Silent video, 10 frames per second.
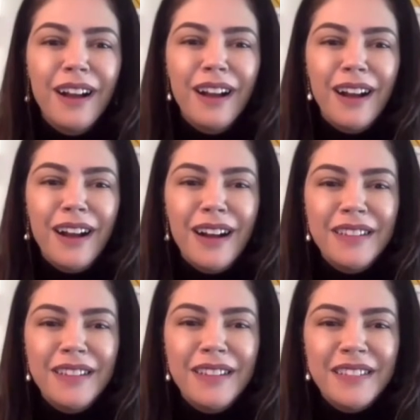uh,
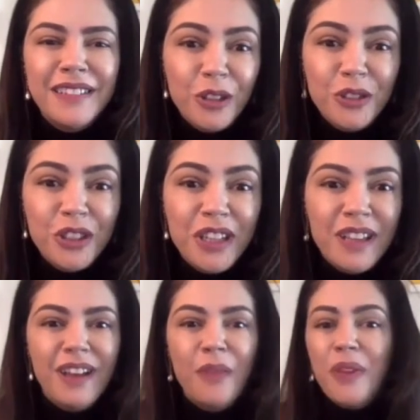technology
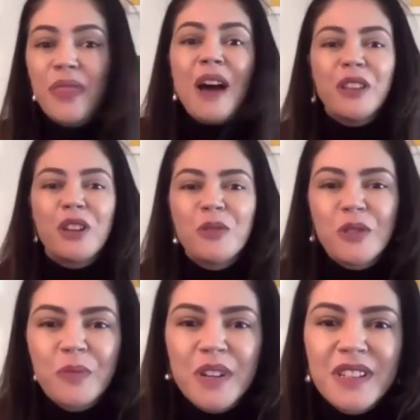uh, without the
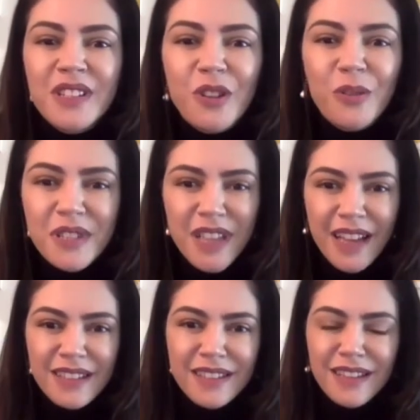consumer's
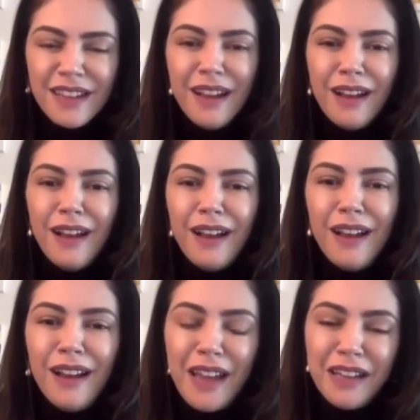consent. Uh,
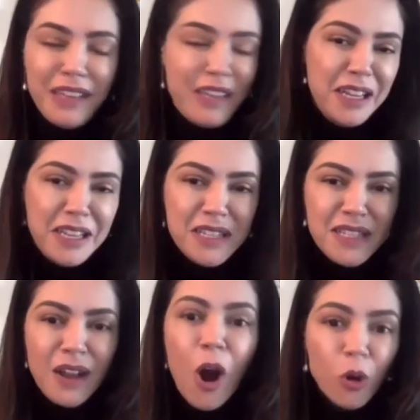and it
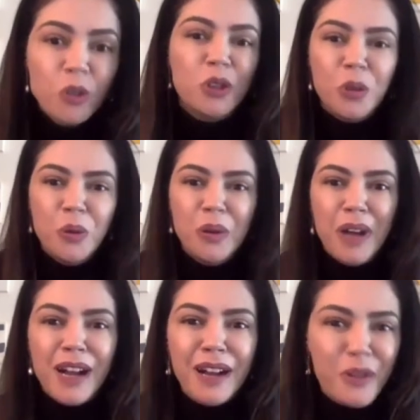is also
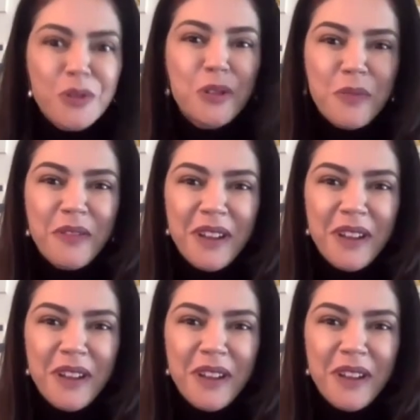a consumer